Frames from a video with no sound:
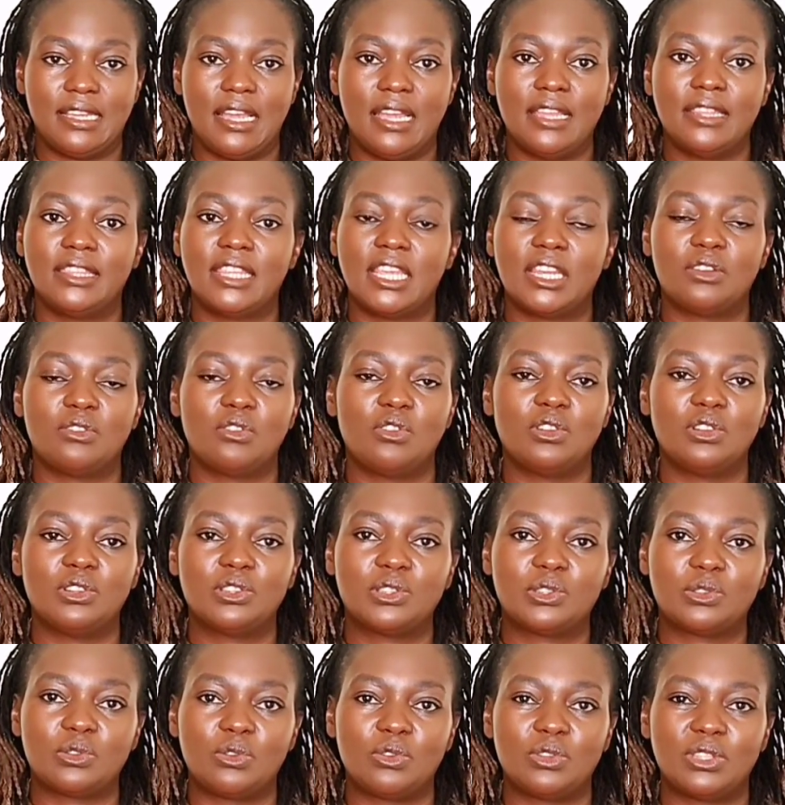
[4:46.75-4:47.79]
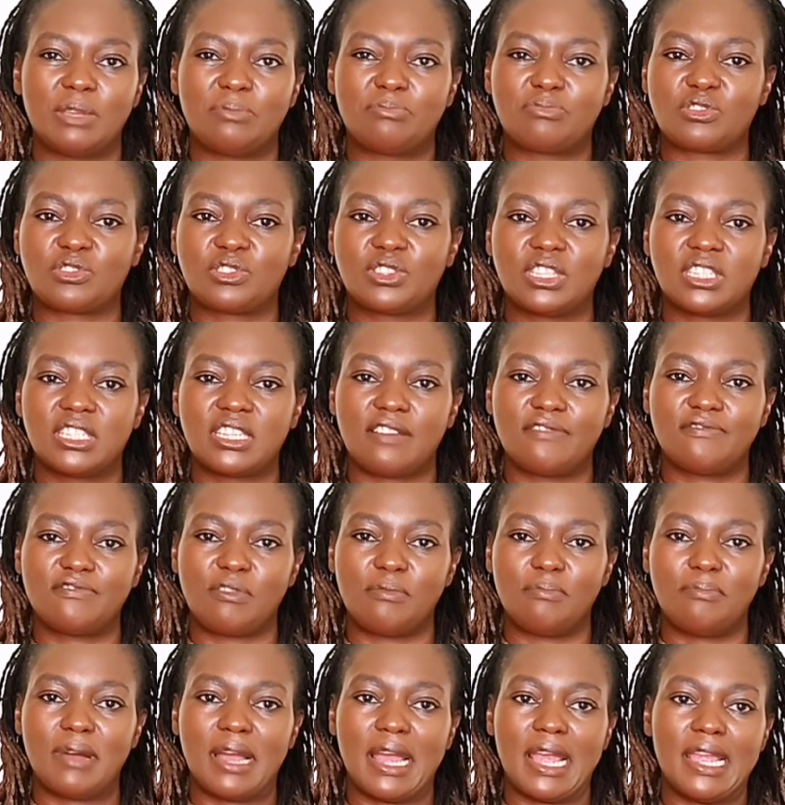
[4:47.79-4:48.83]
And then also the procedure
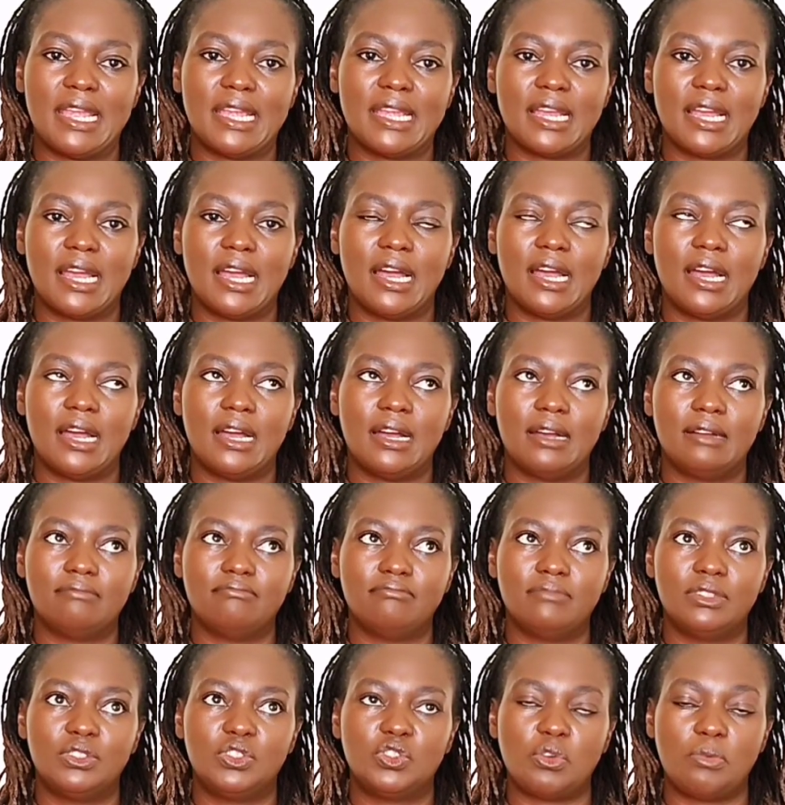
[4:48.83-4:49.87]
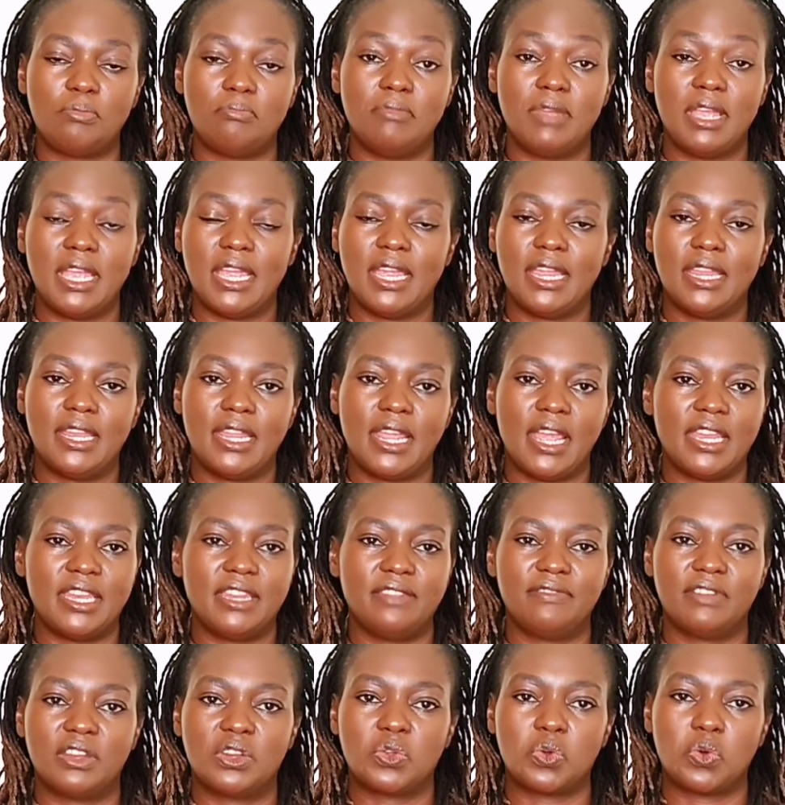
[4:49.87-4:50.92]
for buying a domain and
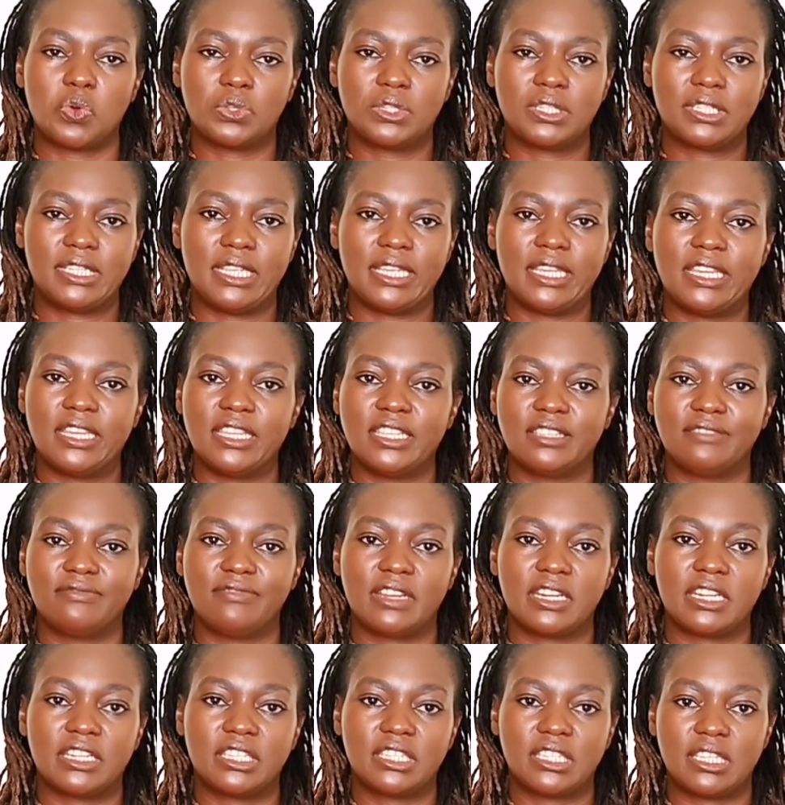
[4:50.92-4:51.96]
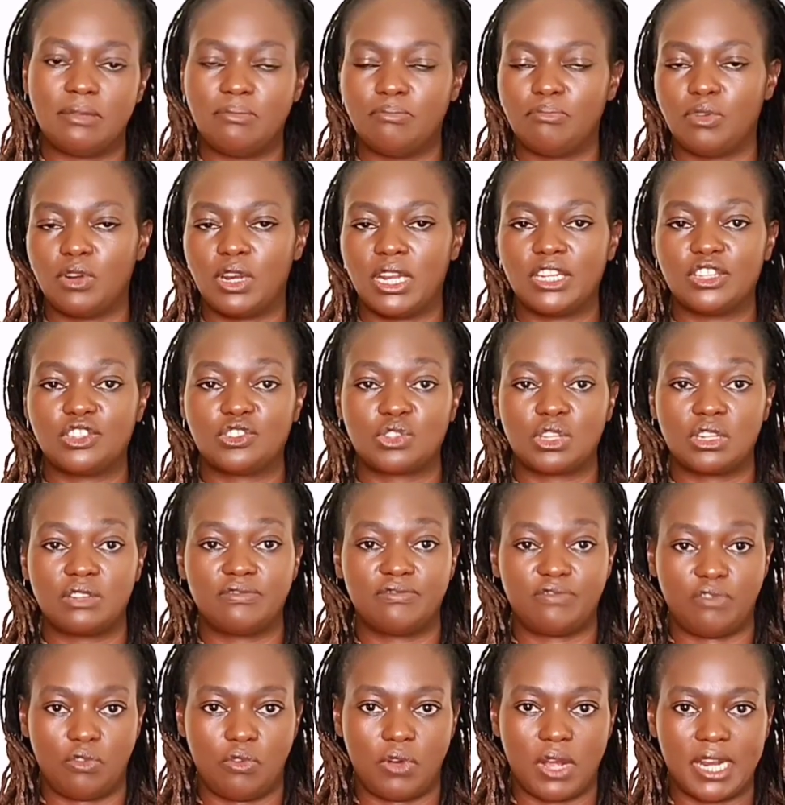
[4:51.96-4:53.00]
even hosting is very simple and
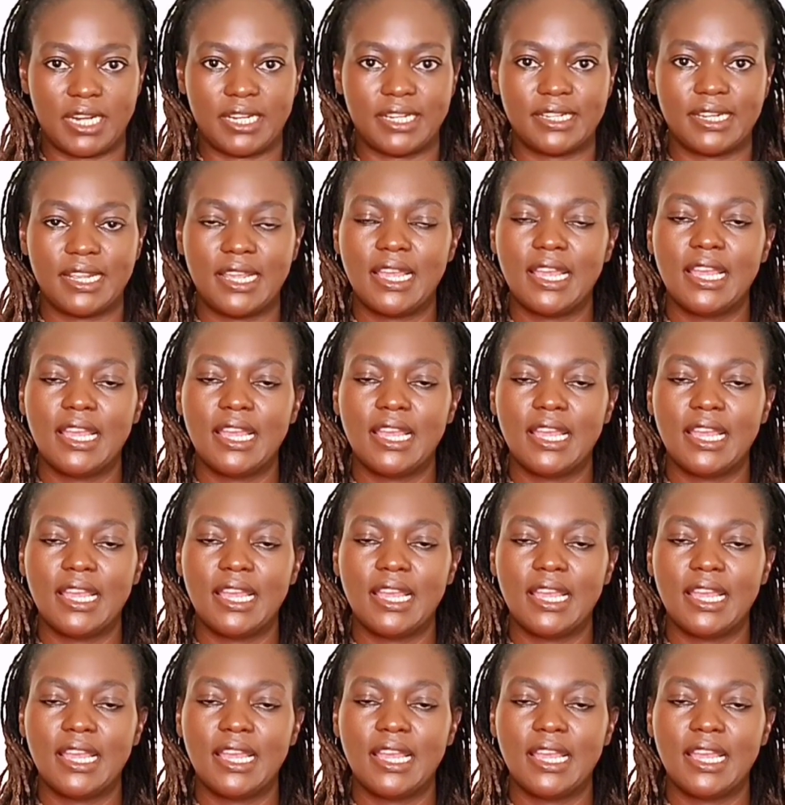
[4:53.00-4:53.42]
straightforward.